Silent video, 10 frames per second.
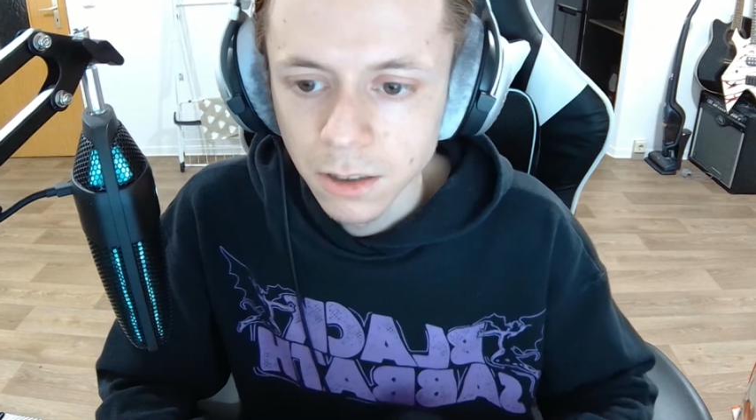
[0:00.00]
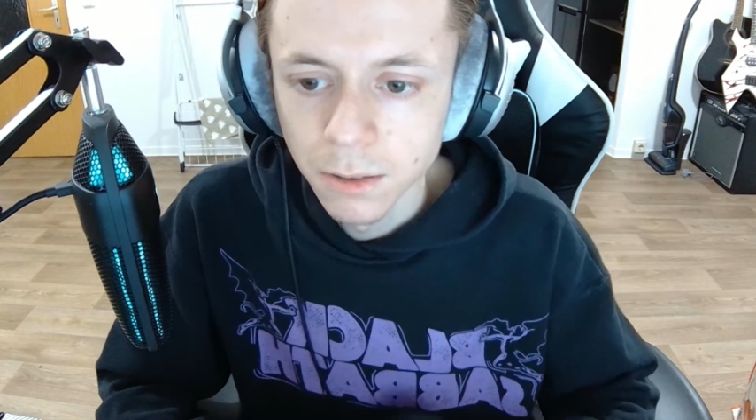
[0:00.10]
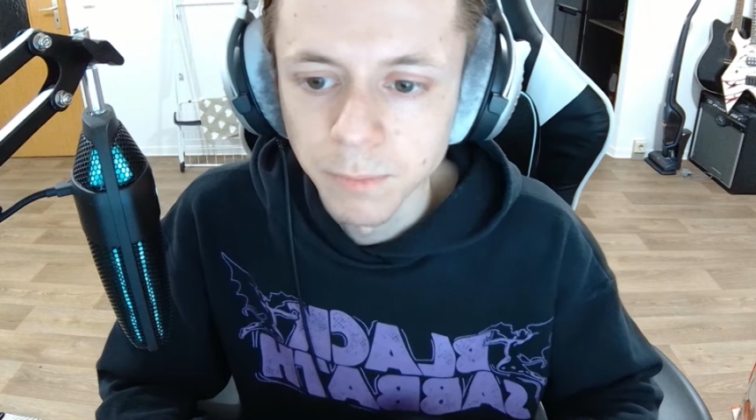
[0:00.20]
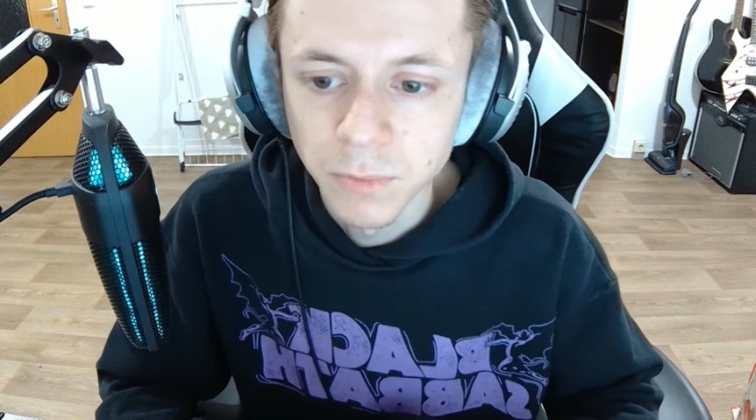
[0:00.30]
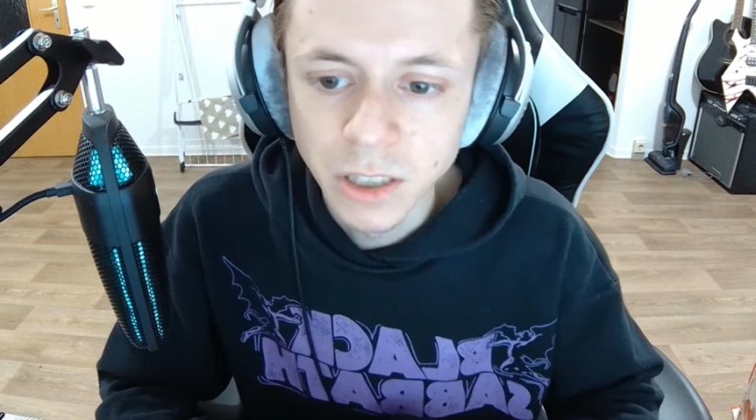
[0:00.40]

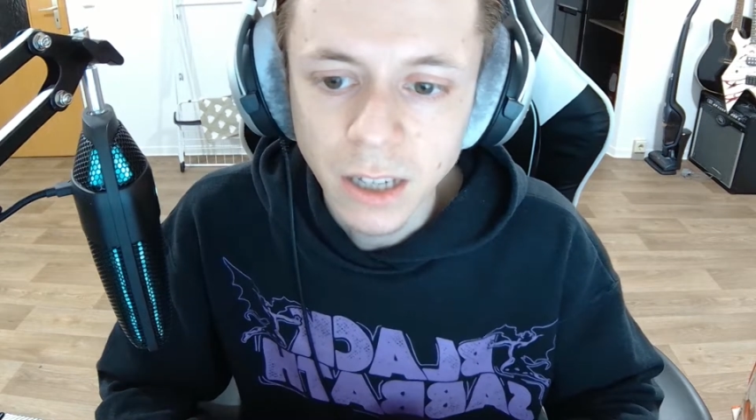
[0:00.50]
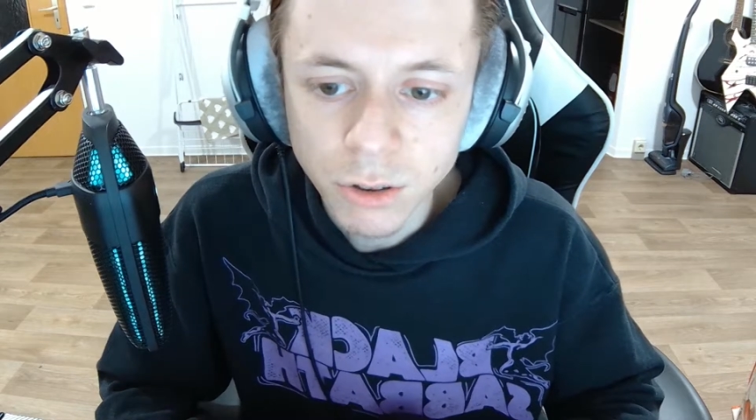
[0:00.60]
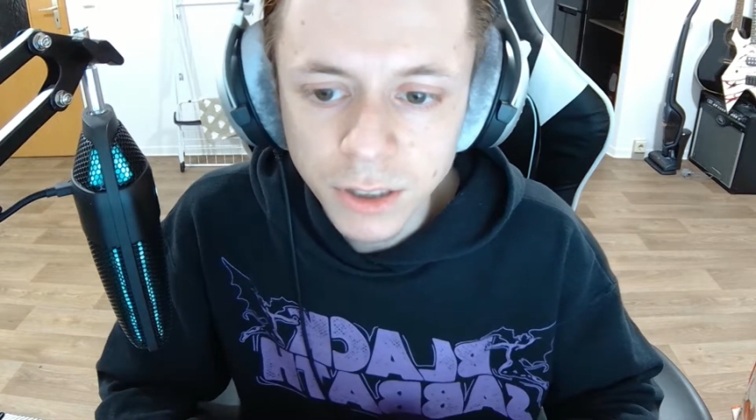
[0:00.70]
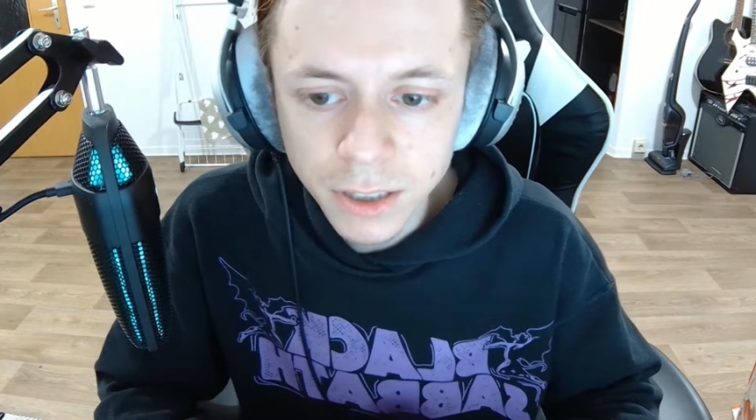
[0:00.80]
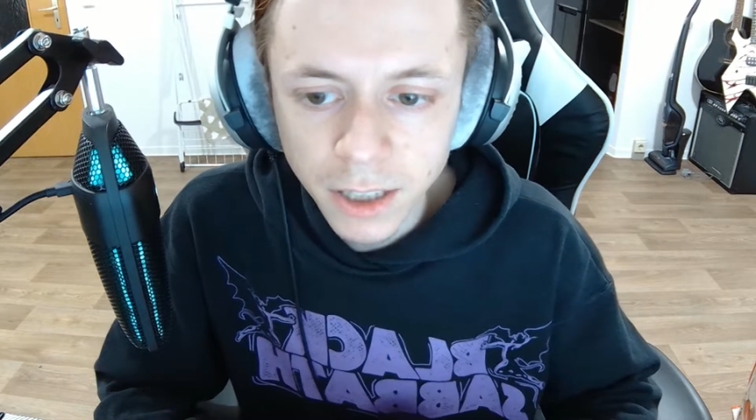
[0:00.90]
The
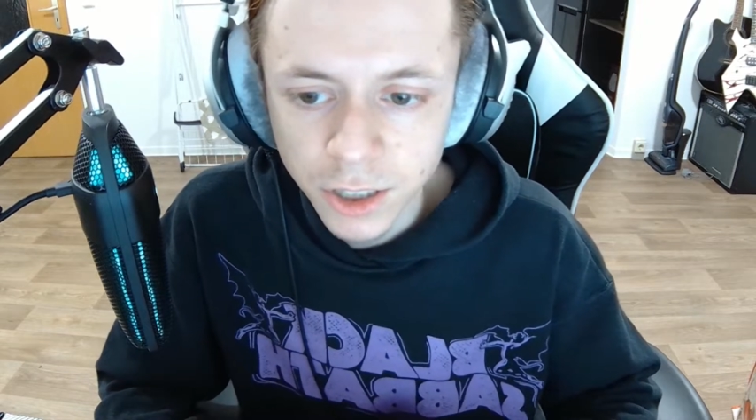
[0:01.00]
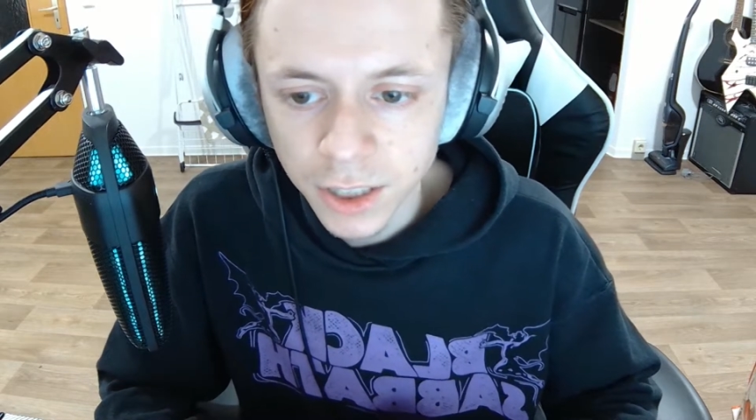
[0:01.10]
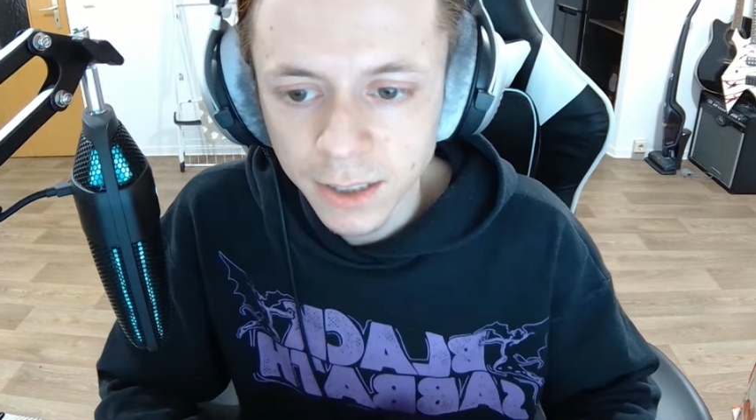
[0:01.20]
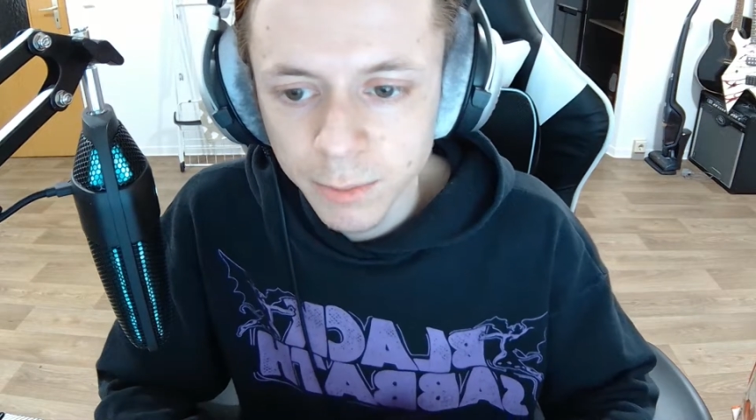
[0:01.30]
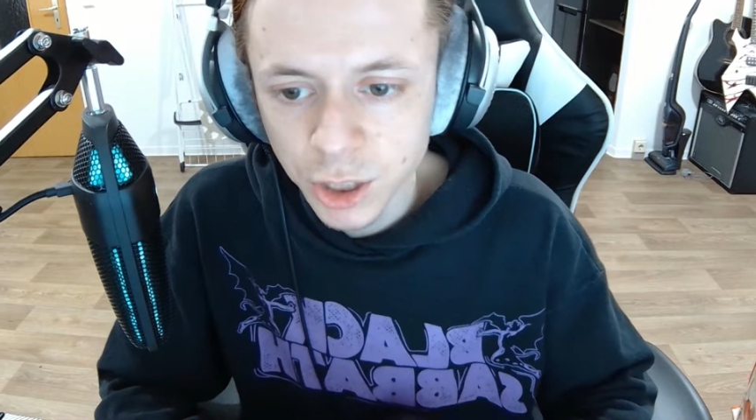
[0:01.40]
soundstage
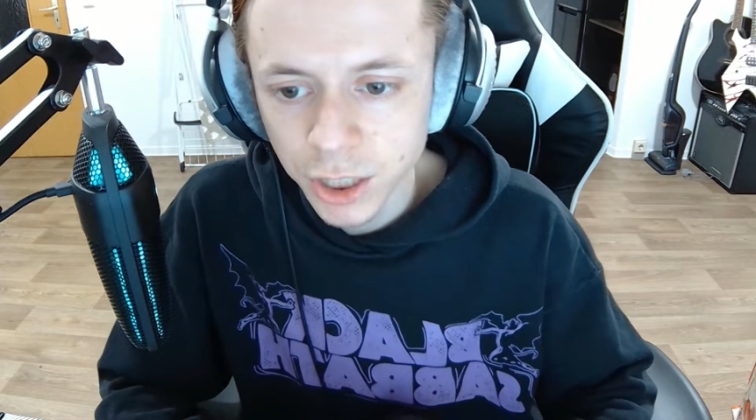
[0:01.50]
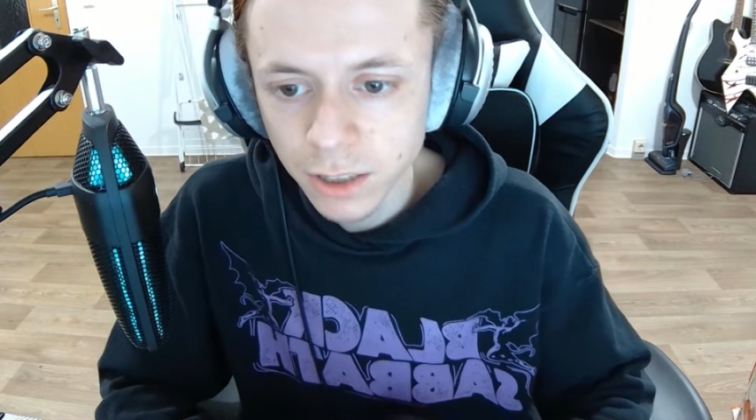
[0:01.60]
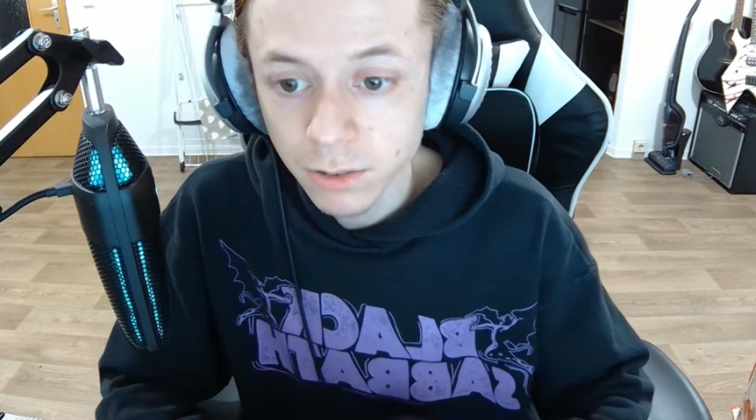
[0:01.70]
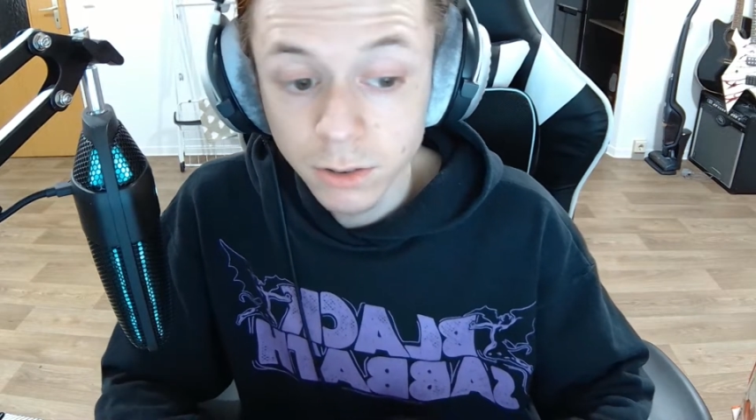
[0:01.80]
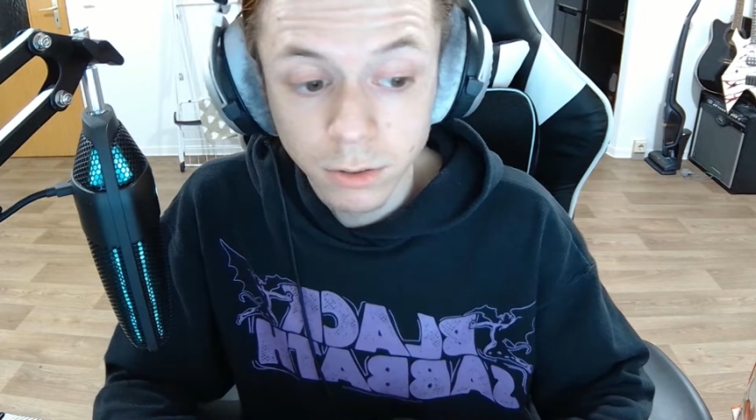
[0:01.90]
and
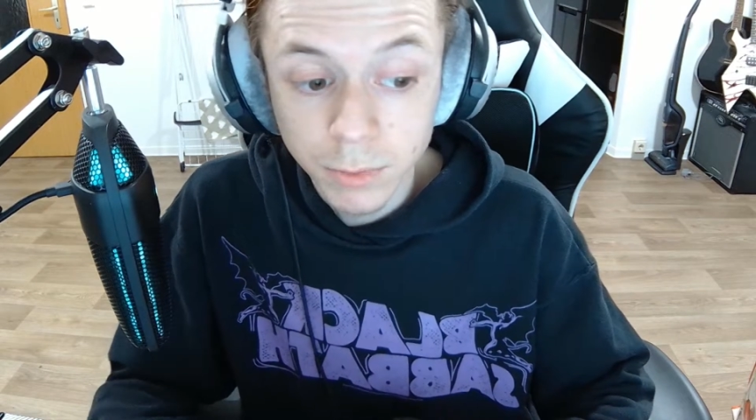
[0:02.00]
imaging to